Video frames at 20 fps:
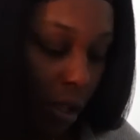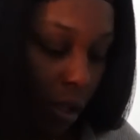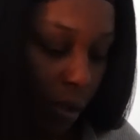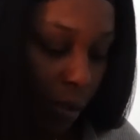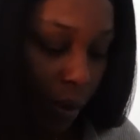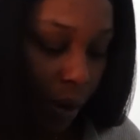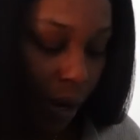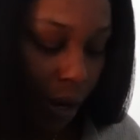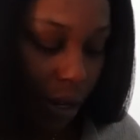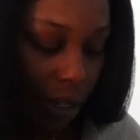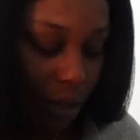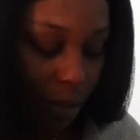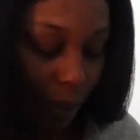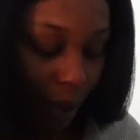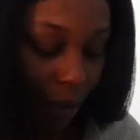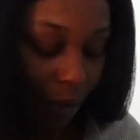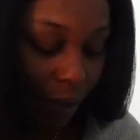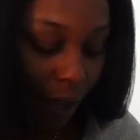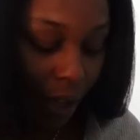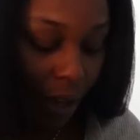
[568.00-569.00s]
Where is
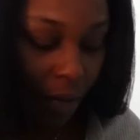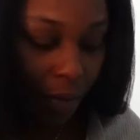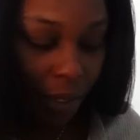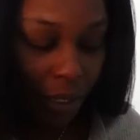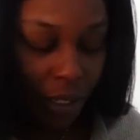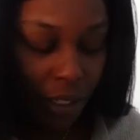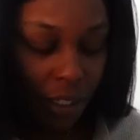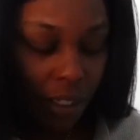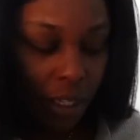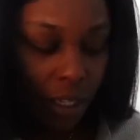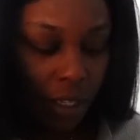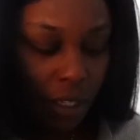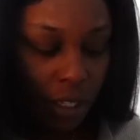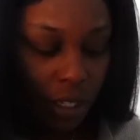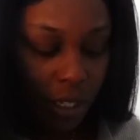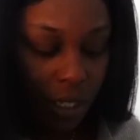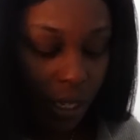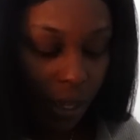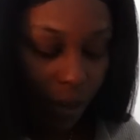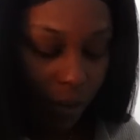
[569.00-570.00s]
my vitamin C
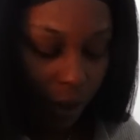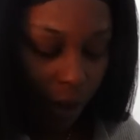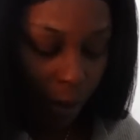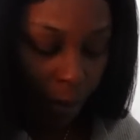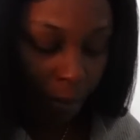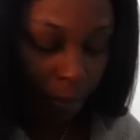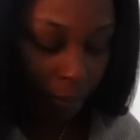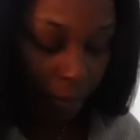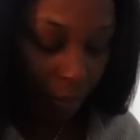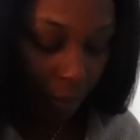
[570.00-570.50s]
serum?